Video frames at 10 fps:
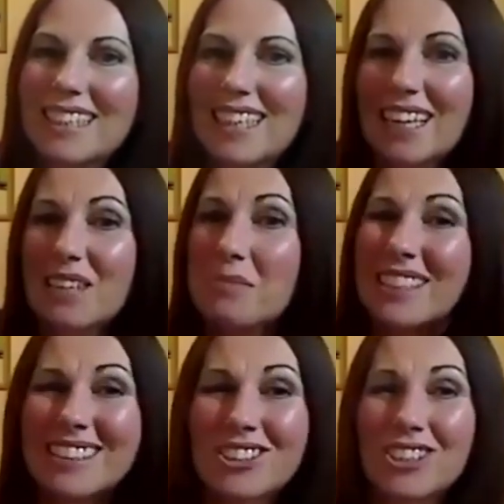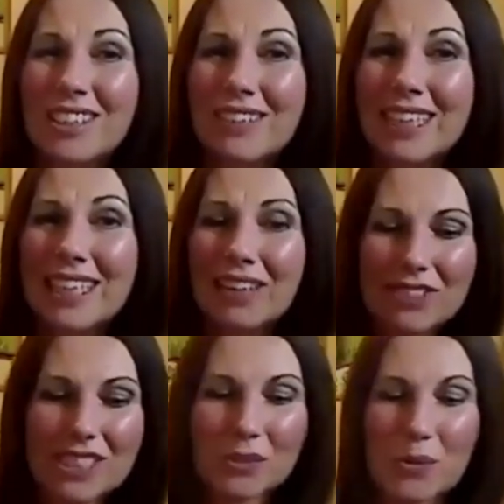and it makes such a lovely
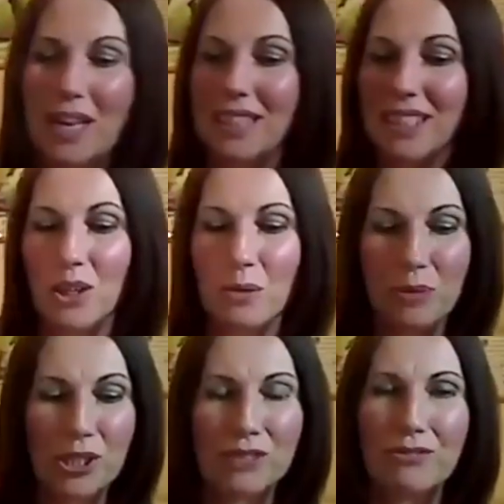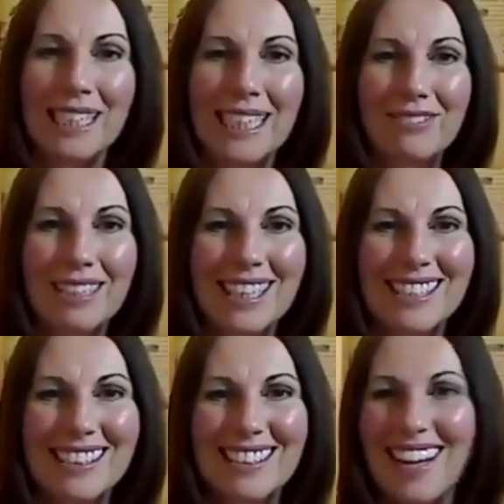gift as well. And it's got a beautiful leaflet
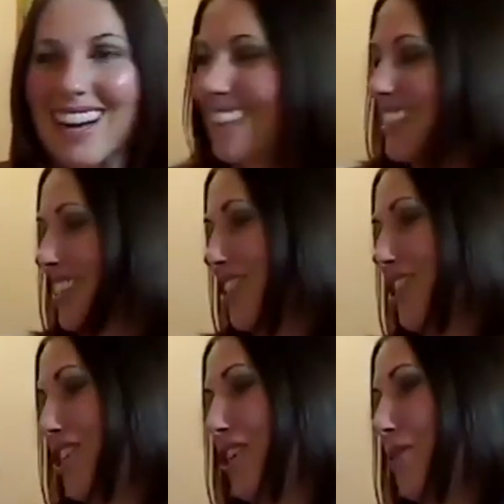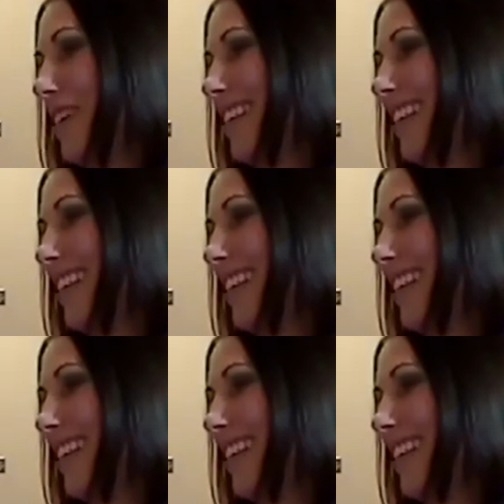inside too.